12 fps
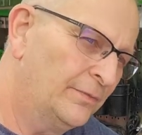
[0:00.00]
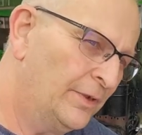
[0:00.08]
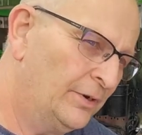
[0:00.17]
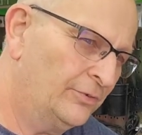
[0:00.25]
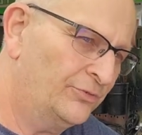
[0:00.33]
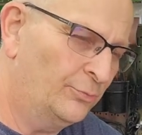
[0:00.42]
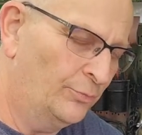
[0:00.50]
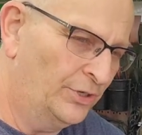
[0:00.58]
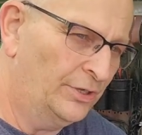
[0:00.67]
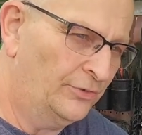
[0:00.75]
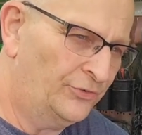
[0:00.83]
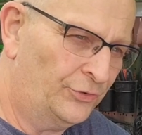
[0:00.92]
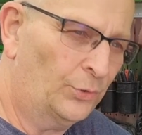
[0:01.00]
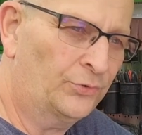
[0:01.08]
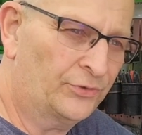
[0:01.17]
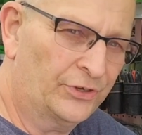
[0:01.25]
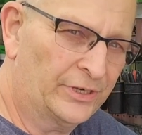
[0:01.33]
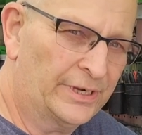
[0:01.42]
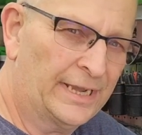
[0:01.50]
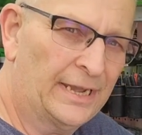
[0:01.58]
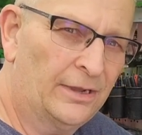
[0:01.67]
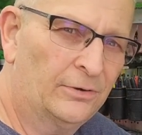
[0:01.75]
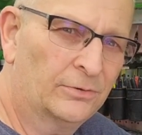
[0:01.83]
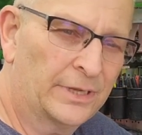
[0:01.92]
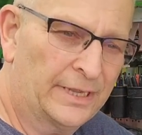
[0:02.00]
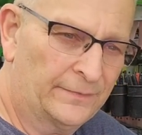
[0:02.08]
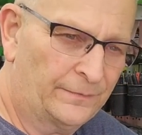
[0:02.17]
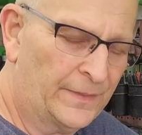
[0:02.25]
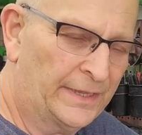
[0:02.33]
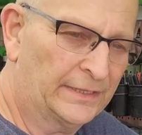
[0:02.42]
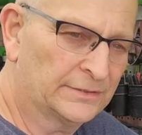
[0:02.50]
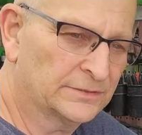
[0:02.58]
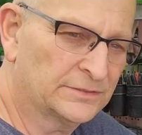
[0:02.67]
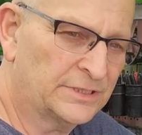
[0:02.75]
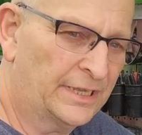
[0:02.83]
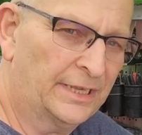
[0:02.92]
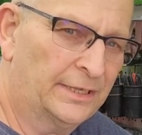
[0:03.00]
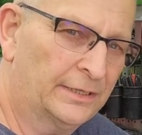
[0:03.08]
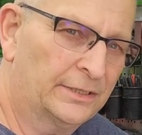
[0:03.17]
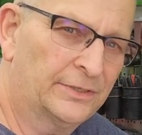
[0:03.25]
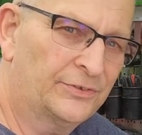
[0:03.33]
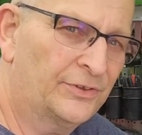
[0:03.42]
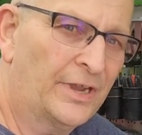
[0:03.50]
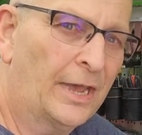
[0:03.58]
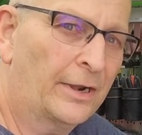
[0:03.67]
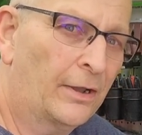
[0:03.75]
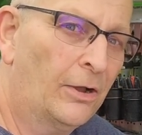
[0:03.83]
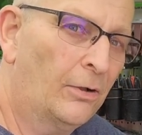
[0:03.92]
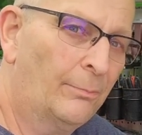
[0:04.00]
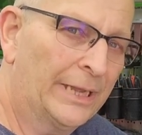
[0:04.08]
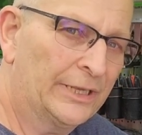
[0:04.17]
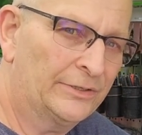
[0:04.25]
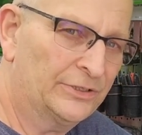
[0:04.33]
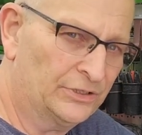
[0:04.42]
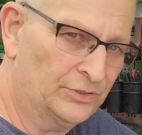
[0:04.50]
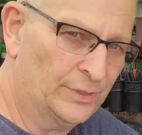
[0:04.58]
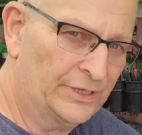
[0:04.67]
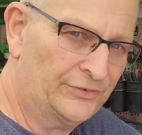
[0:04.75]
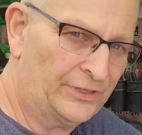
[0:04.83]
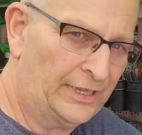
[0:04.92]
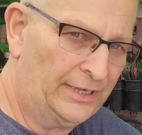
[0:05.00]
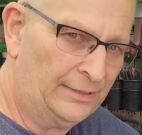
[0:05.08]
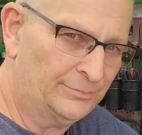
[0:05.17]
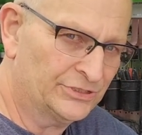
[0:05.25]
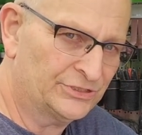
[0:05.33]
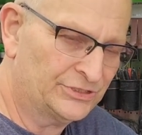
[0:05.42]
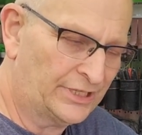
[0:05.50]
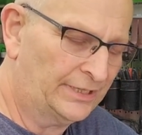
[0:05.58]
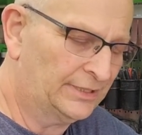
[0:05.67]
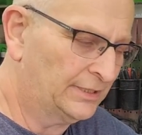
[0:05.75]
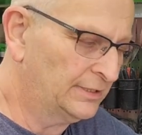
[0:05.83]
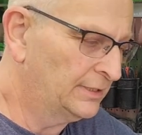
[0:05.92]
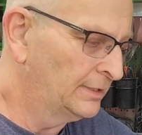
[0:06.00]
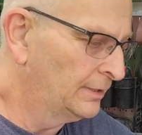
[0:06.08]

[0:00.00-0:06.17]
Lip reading: They're sourcing it out and things, and it's not all made in the USA. I'm just saying.